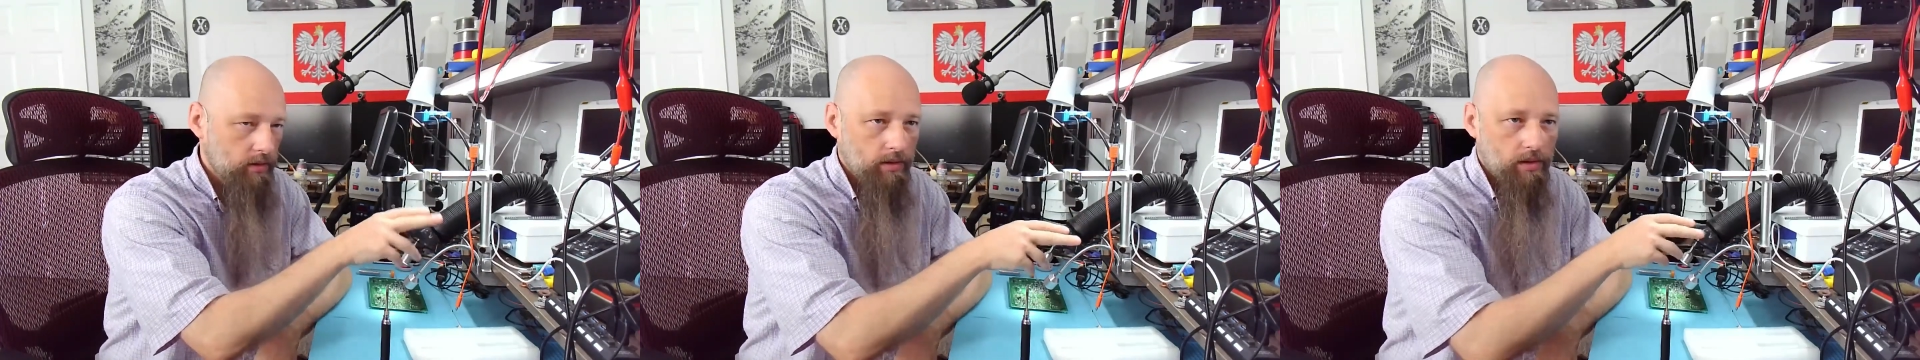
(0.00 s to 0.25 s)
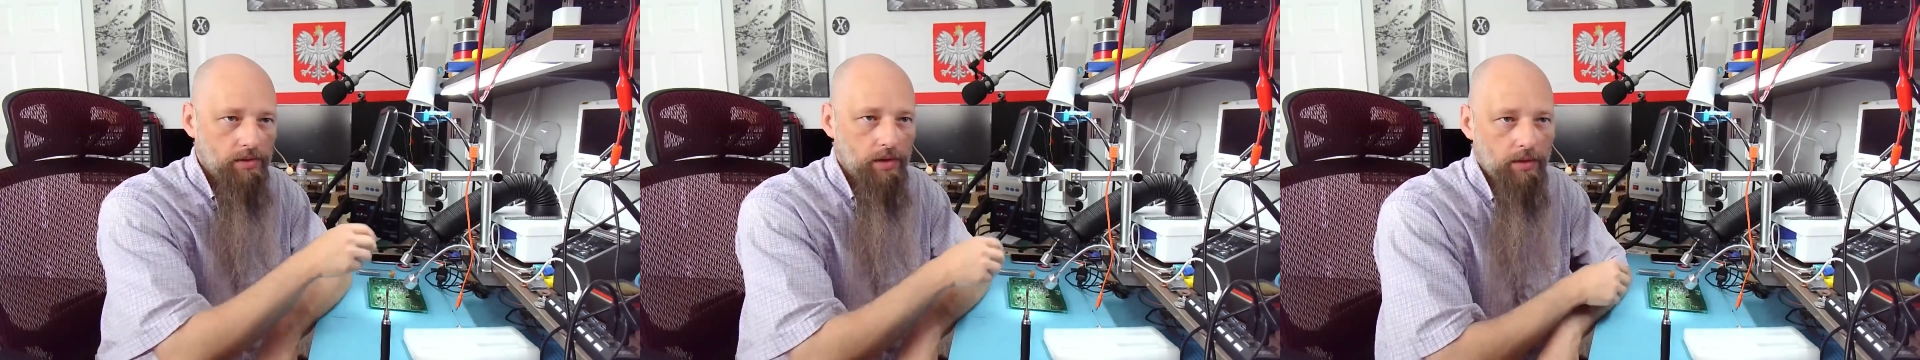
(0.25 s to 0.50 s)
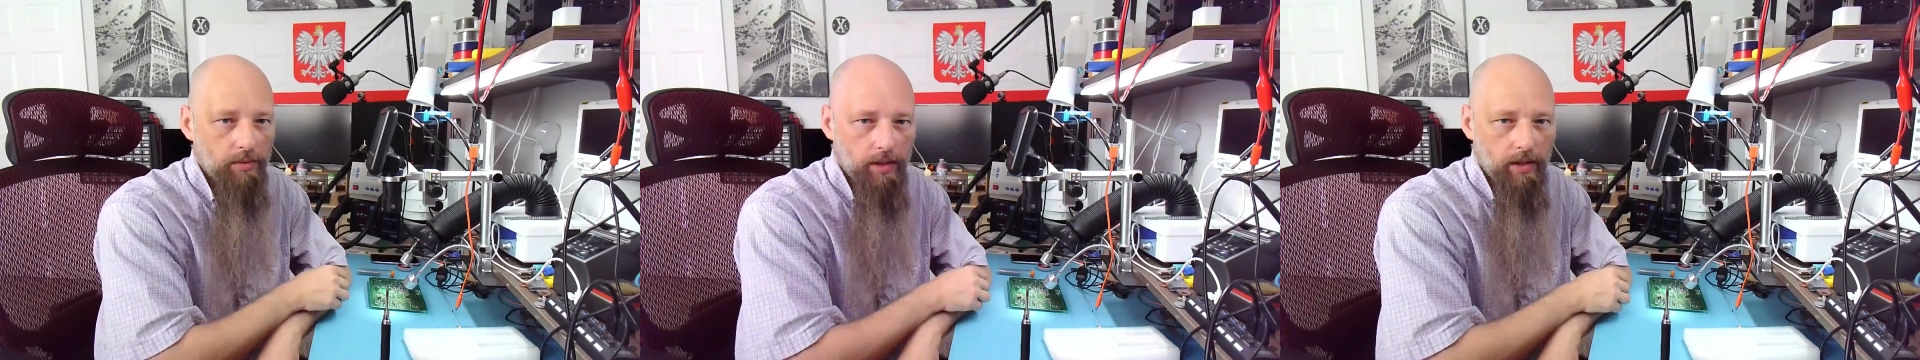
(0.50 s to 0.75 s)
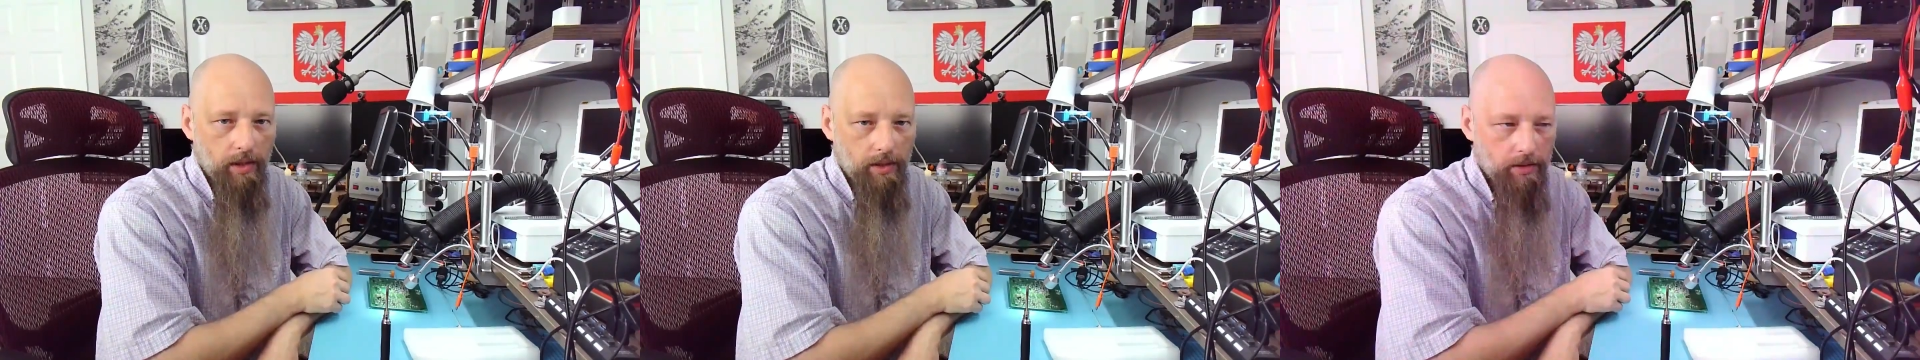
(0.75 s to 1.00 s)
soldering
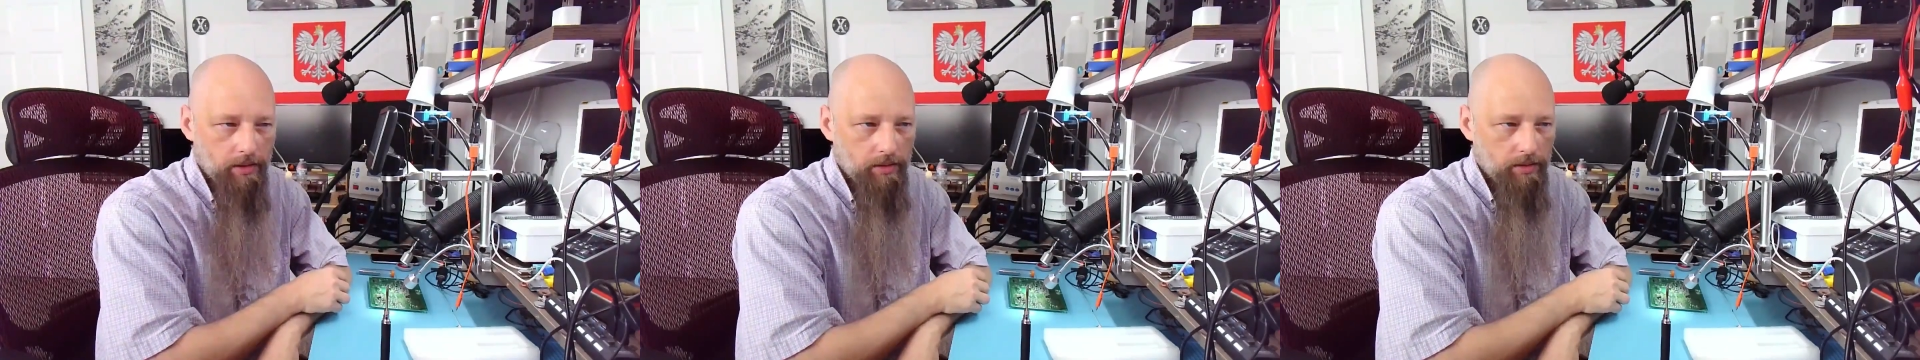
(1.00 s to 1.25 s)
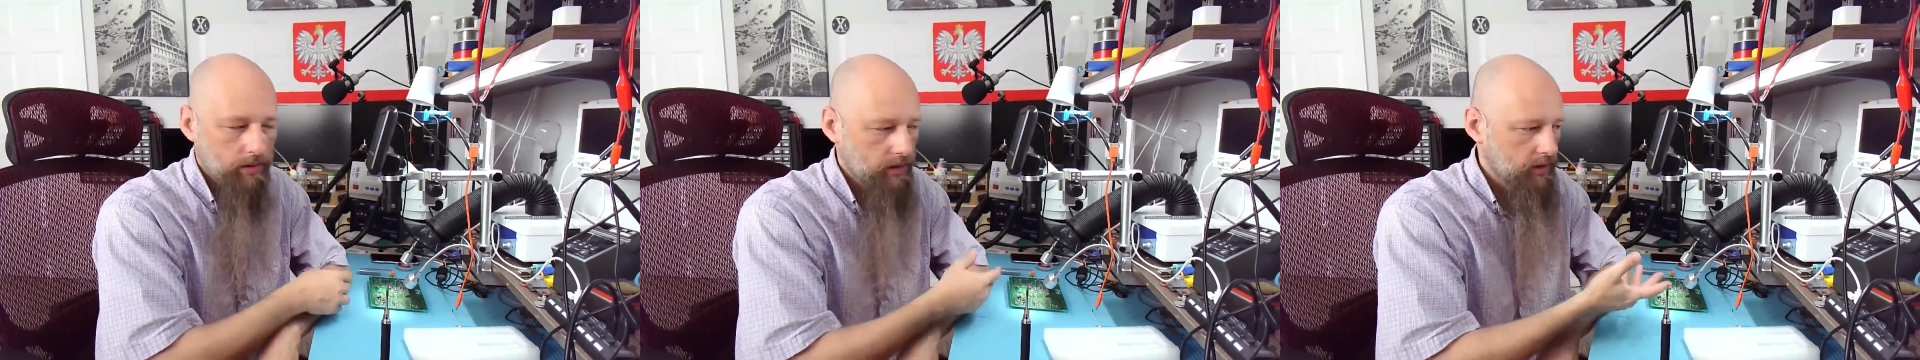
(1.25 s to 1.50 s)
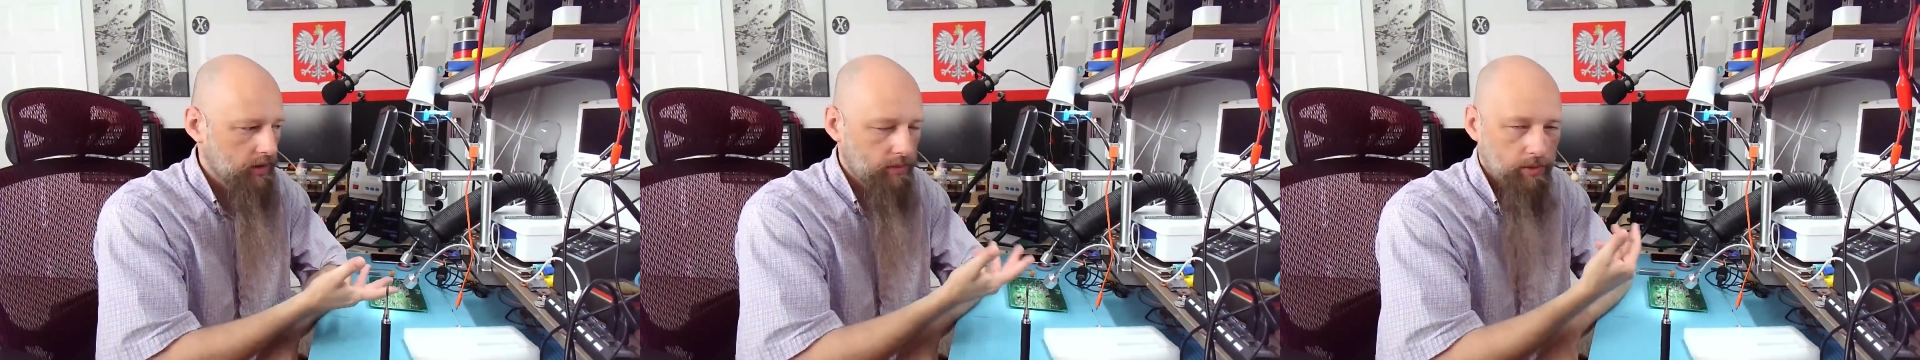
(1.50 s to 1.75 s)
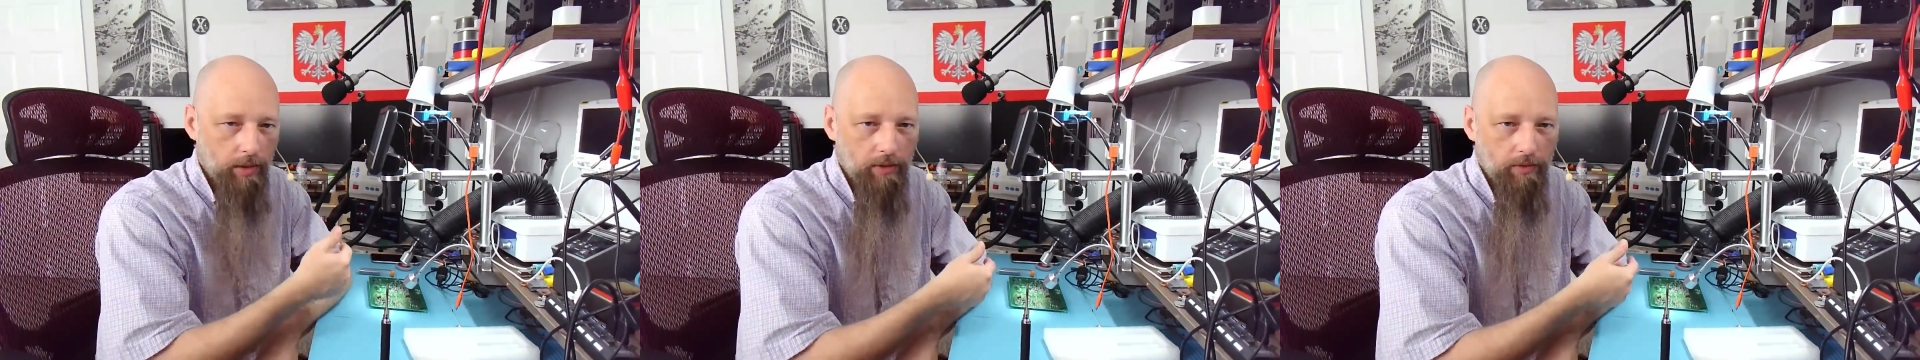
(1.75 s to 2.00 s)
iron to accept
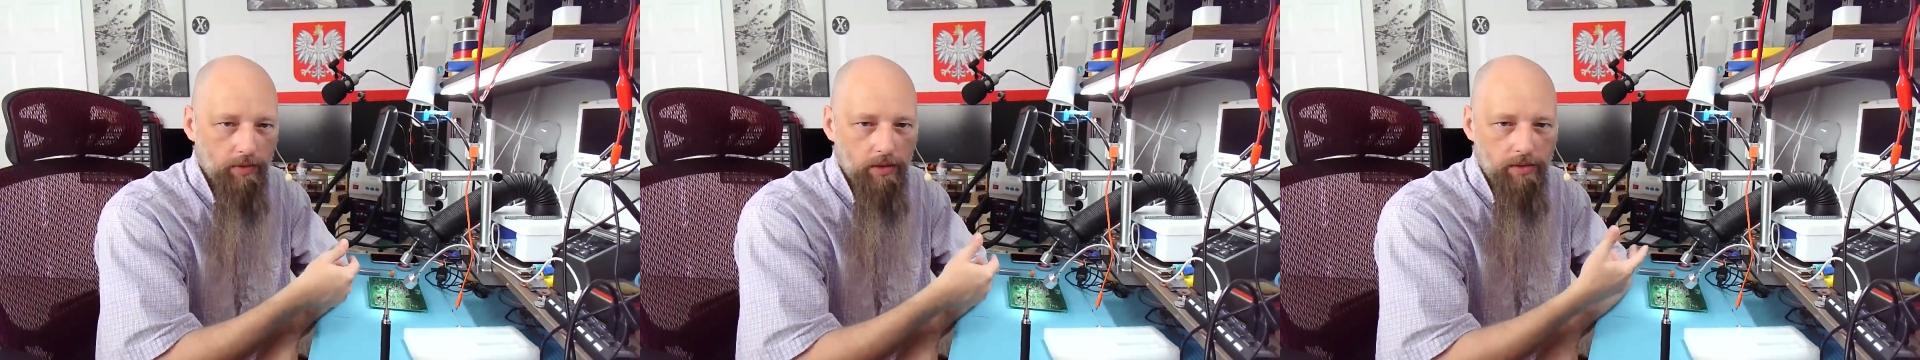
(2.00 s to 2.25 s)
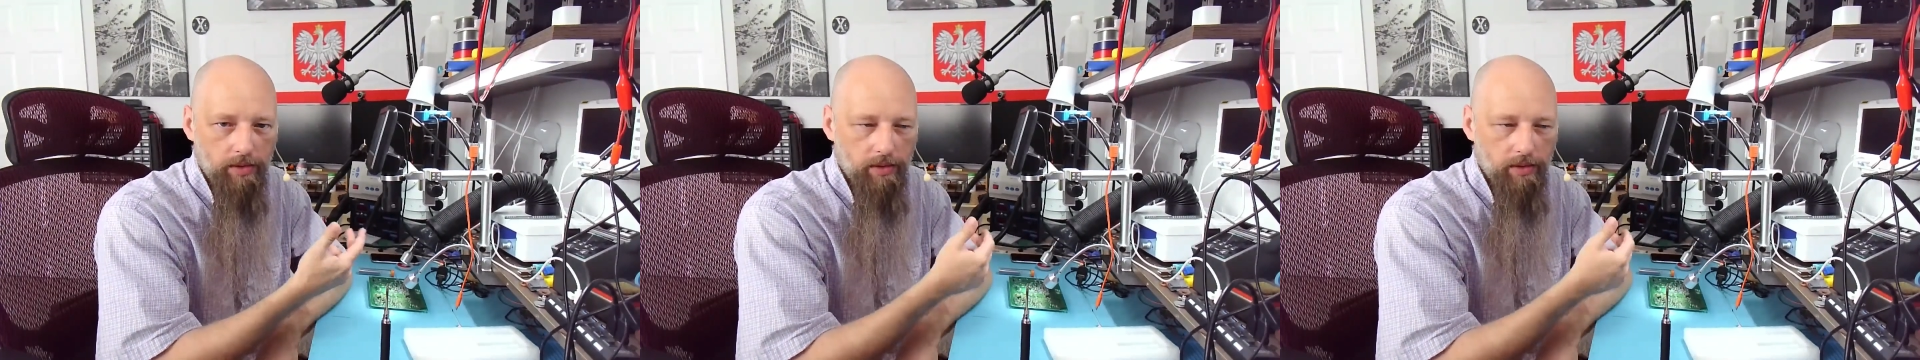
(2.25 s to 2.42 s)
12 volts